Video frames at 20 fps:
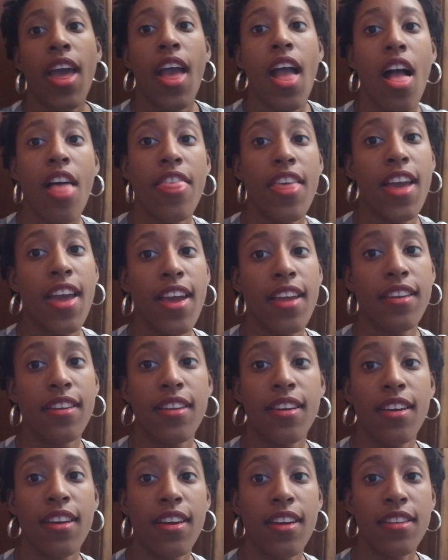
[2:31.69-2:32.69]
And then
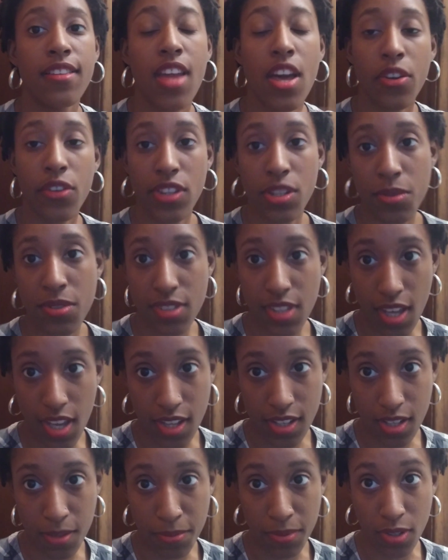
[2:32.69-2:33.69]
not only was I
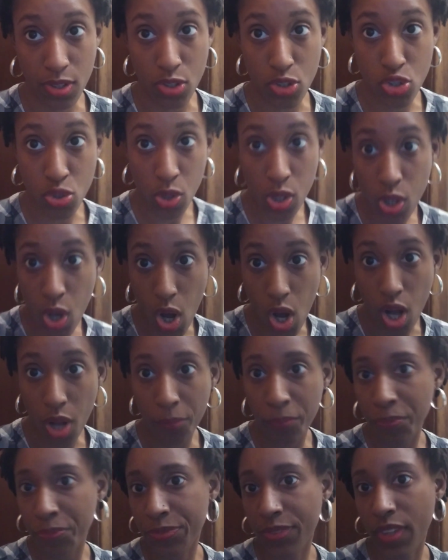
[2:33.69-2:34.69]
ended up on a short
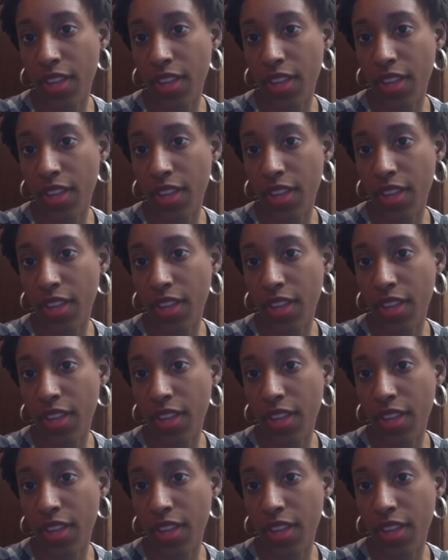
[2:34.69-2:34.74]
call,